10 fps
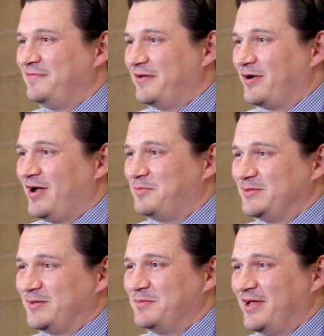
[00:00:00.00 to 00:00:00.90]
My favorite
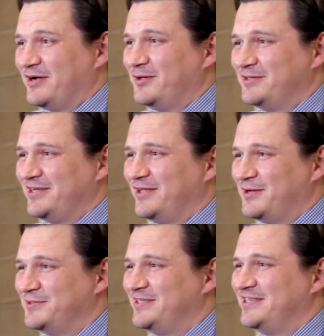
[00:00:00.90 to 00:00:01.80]
hobbies when I'm not closing
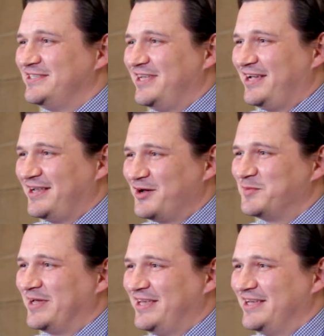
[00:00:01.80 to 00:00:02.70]
loans is hanging out with my